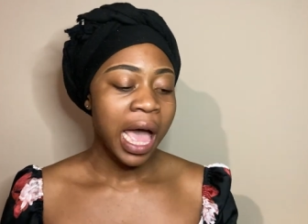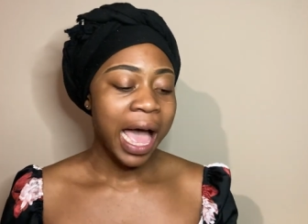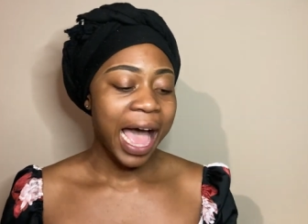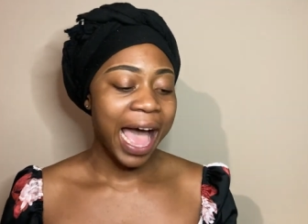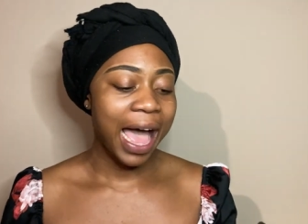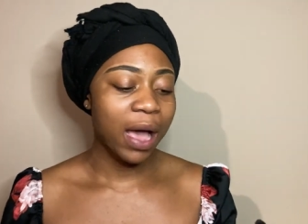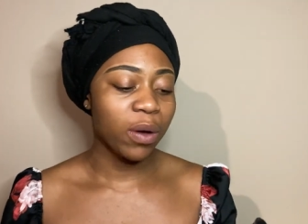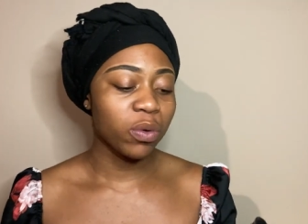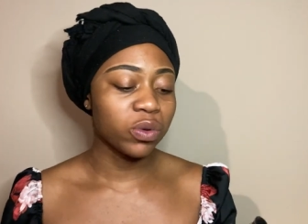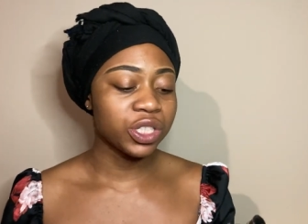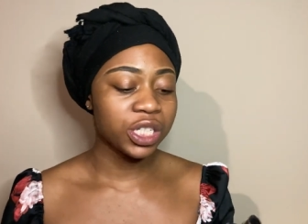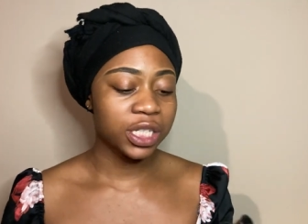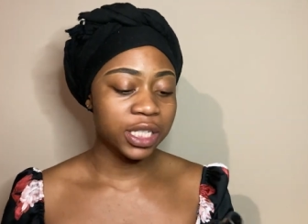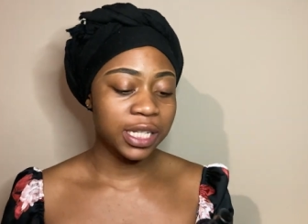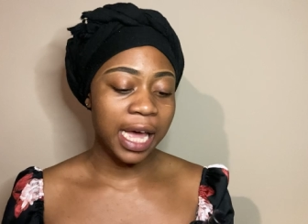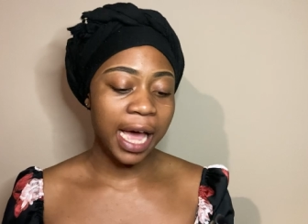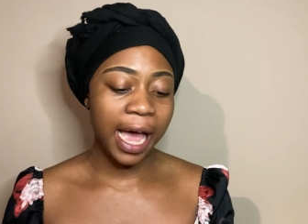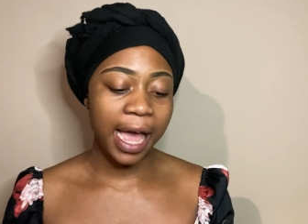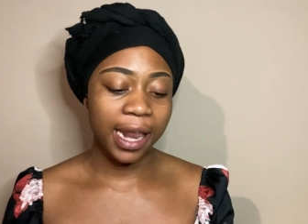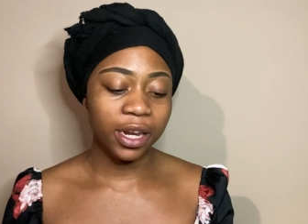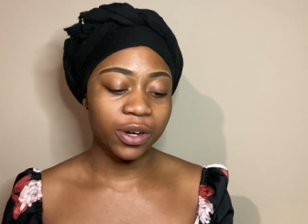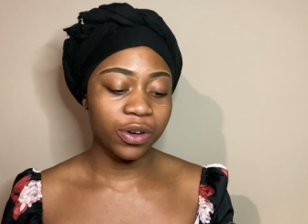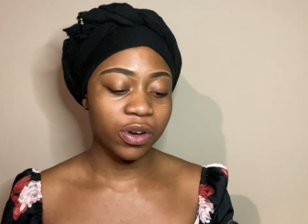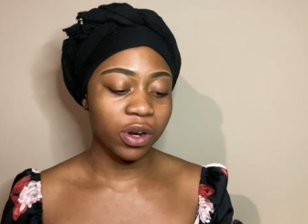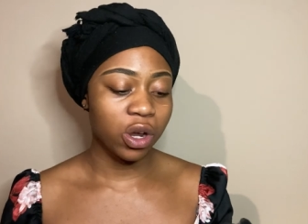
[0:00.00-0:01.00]
I would just
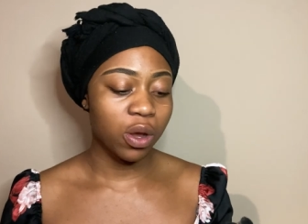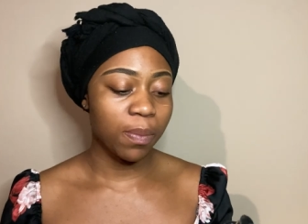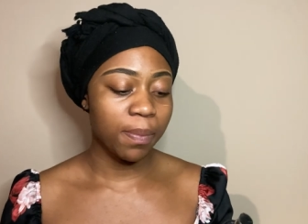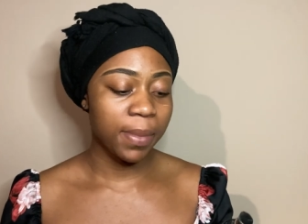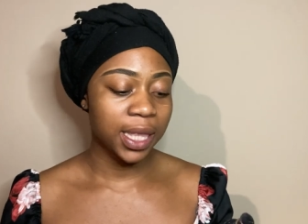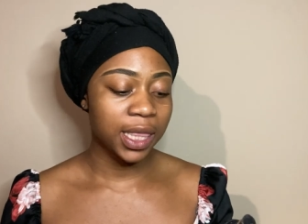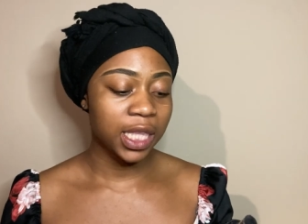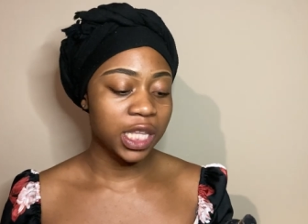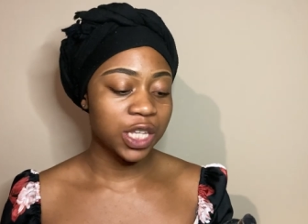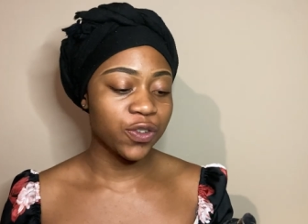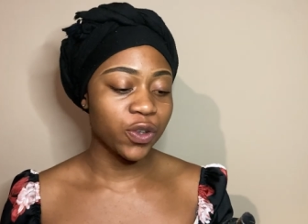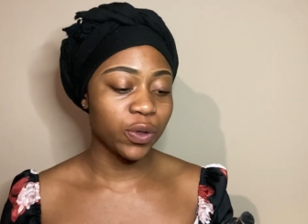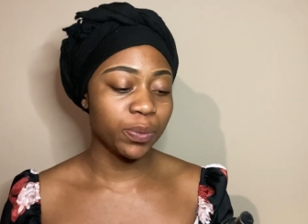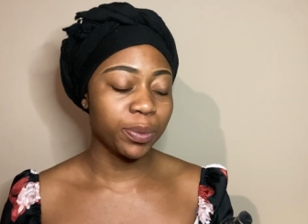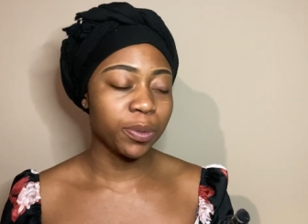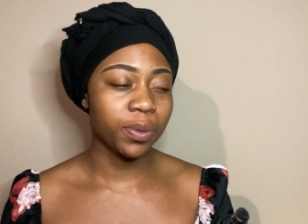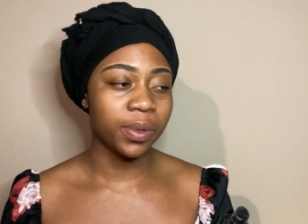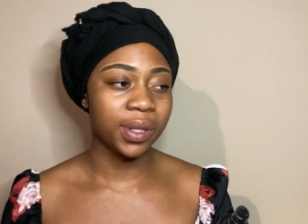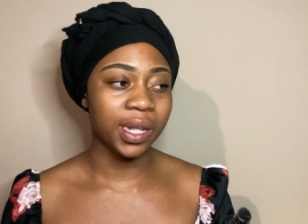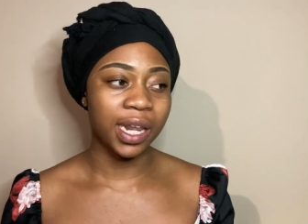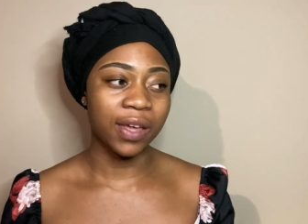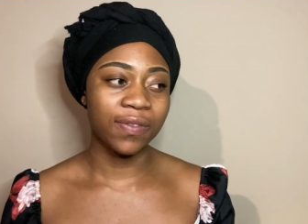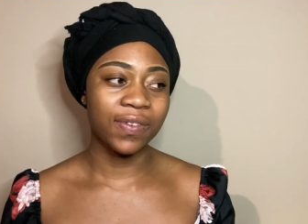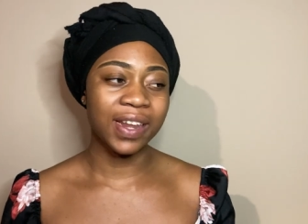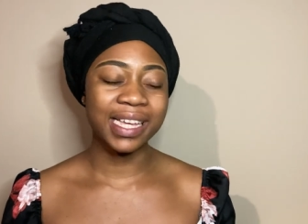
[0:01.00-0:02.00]
highly recommend this for people
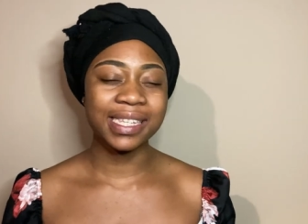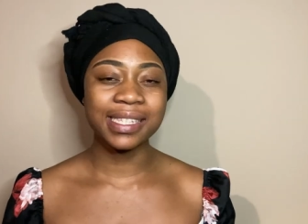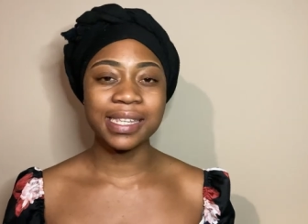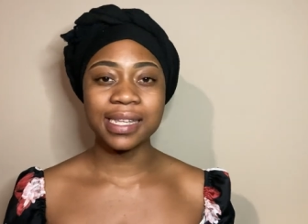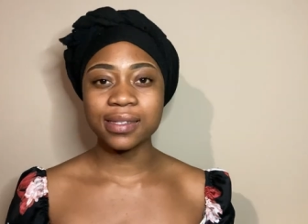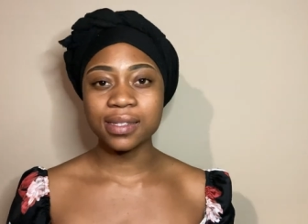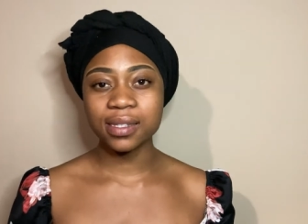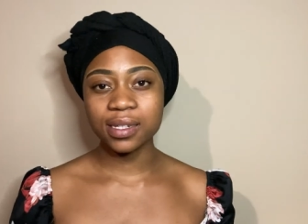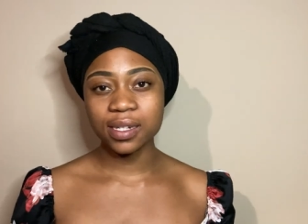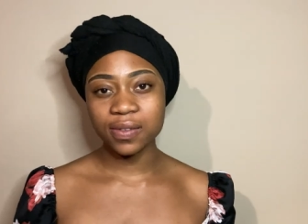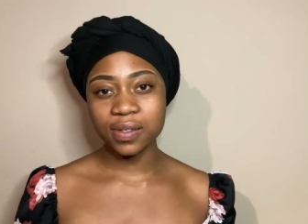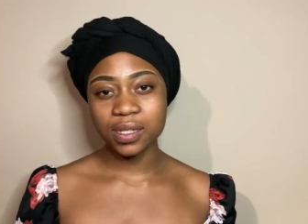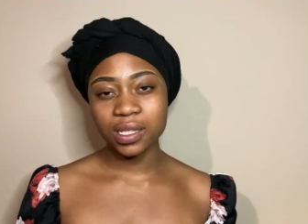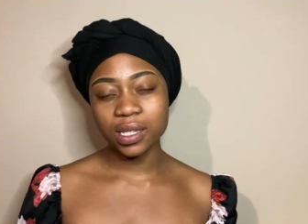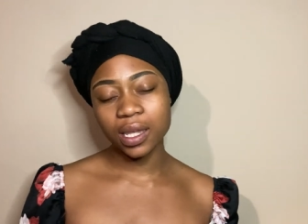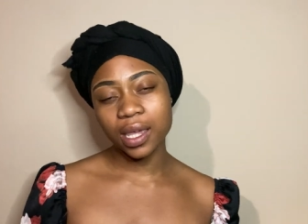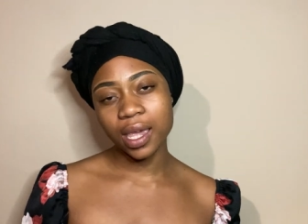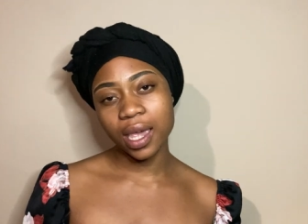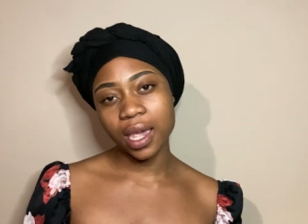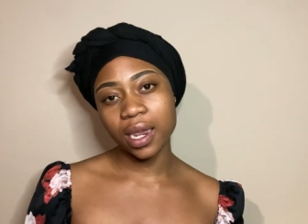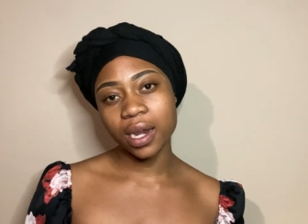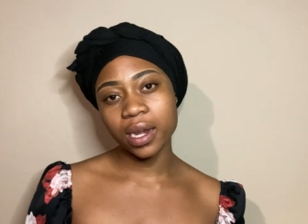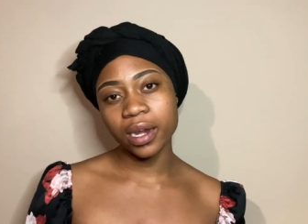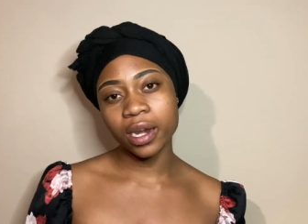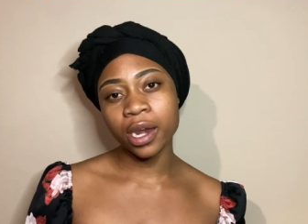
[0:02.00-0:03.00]
that have like sensitive
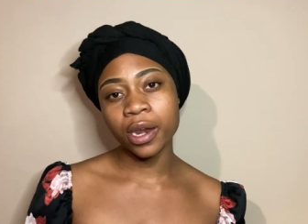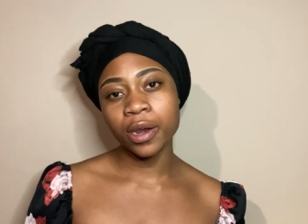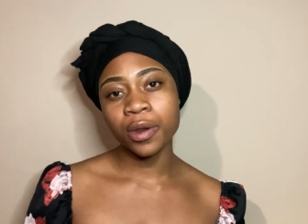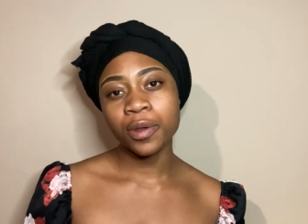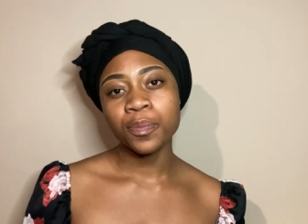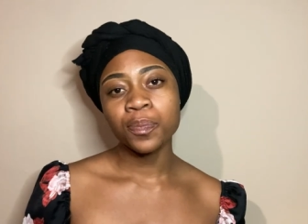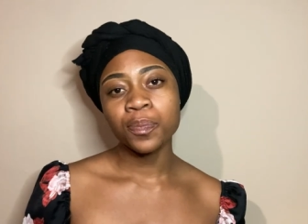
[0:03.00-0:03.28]
skin.